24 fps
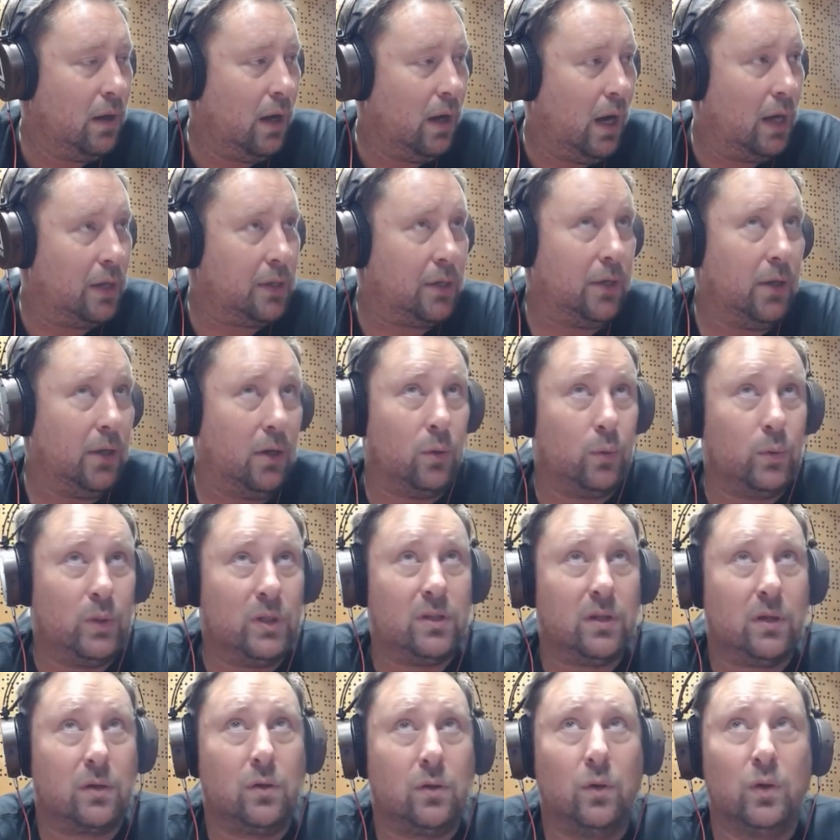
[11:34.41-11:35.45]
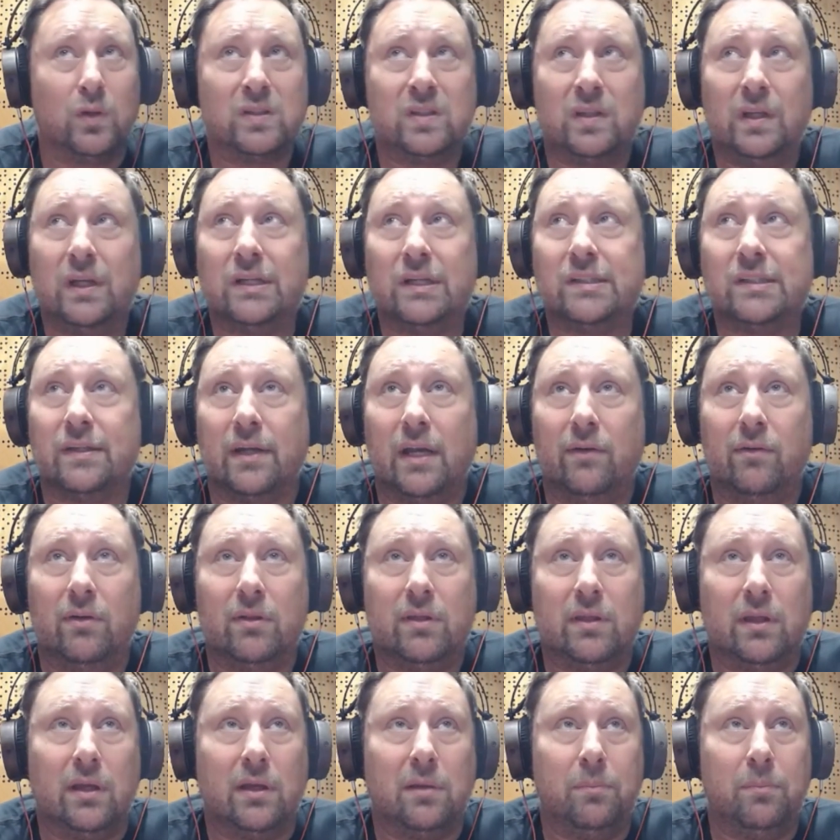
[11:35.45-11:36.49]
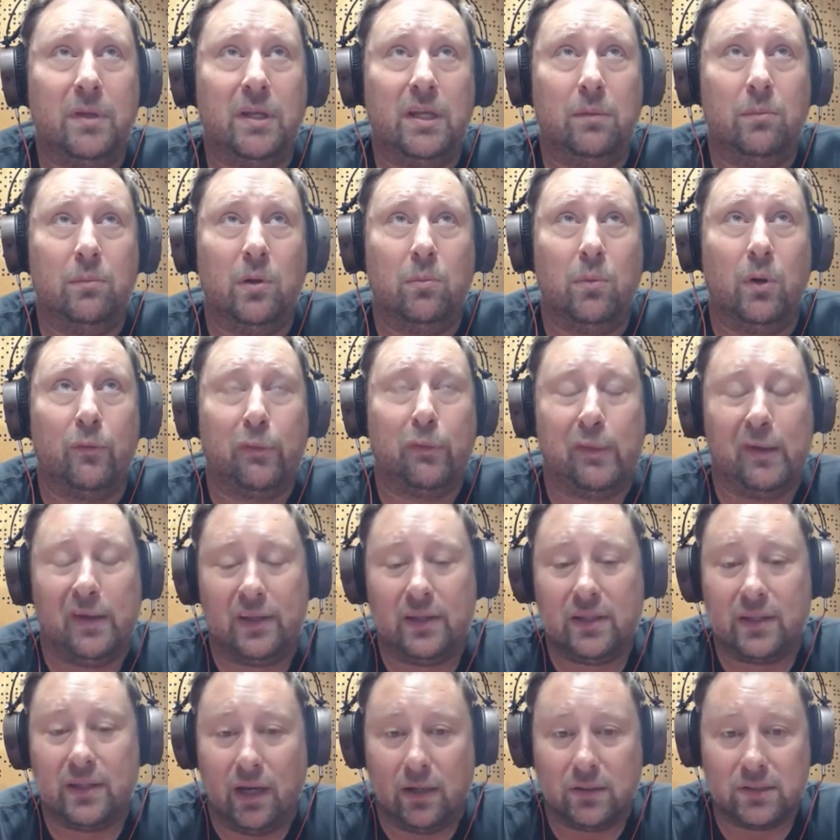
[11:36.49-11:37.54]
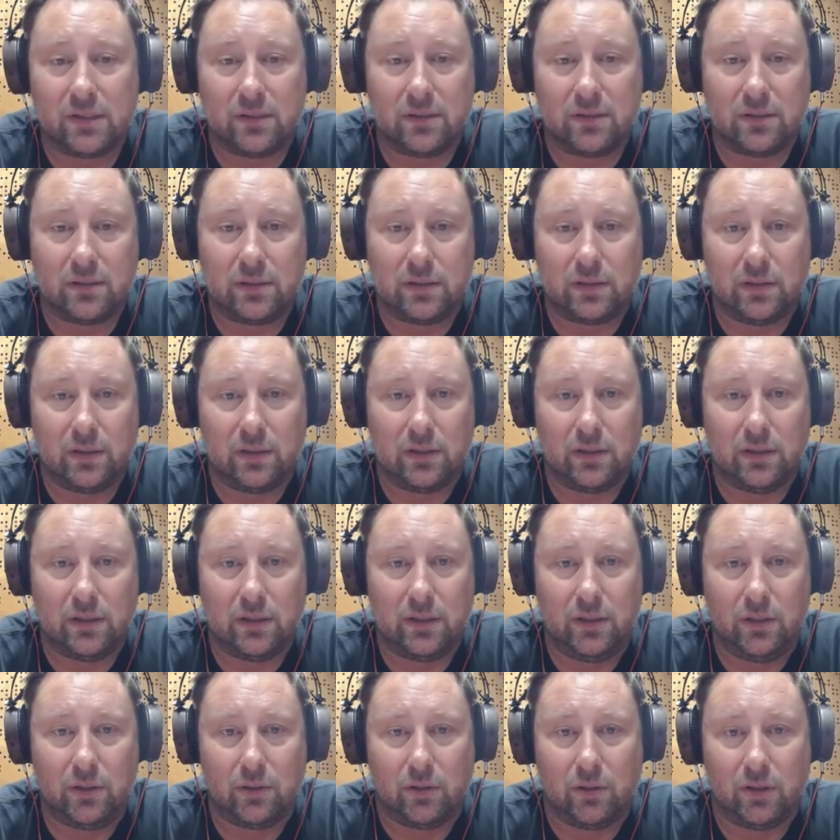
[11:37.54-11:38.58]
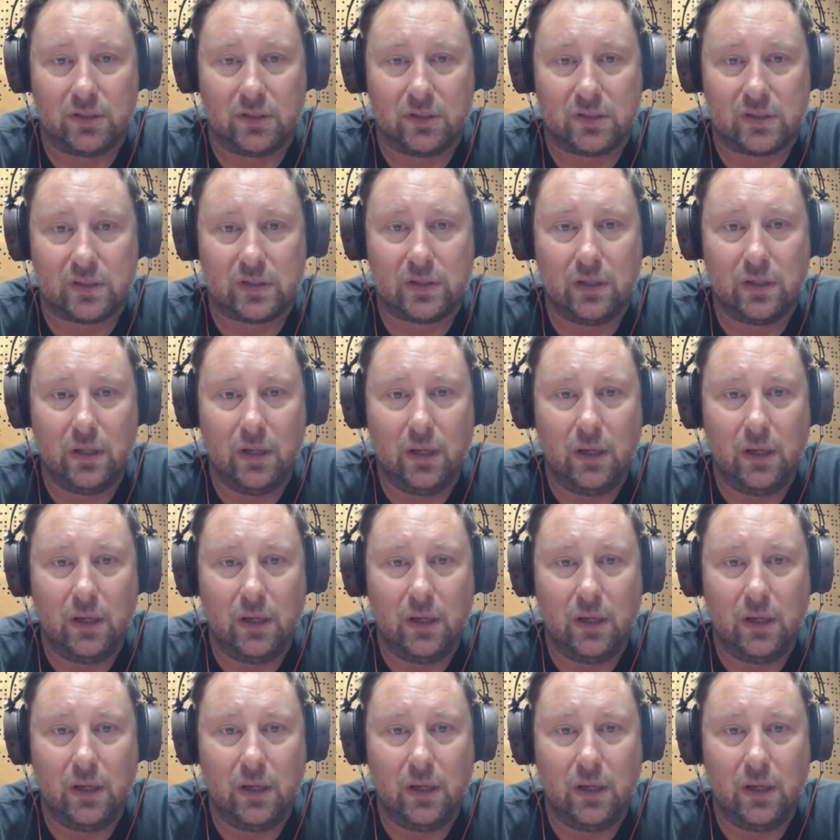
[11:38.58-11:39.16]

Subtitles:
I don't know, with acoustics and everything, minimum of 30,000 euros.